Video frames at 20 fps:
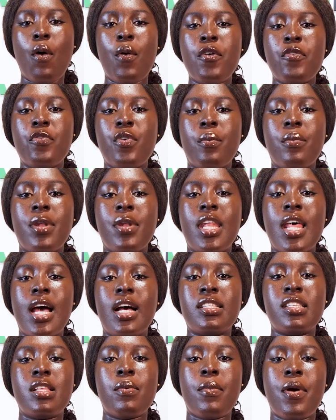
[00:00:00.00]
from
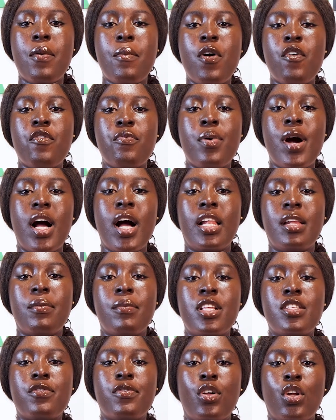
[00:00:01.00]
that, the Member of
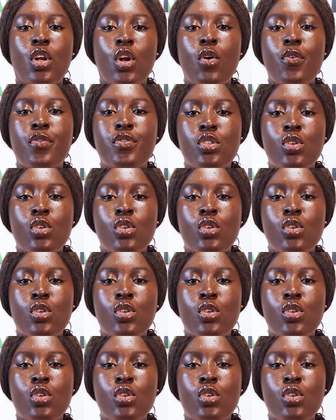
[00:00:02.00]
Parliament for North